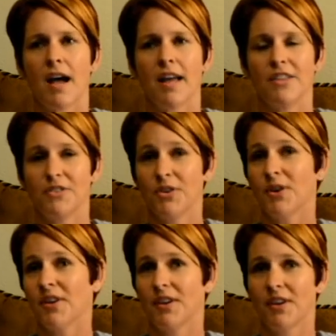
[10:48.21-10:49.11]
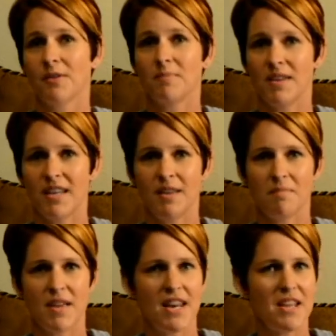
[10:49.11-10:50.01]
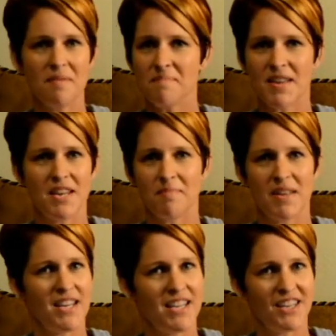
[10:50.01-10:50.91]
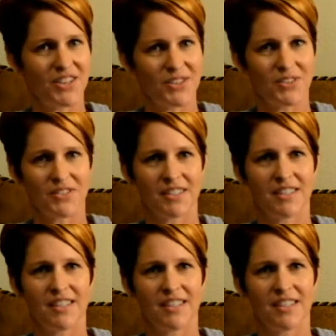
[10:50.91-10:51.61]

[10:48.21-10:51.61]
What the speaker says: It took me many, many, many years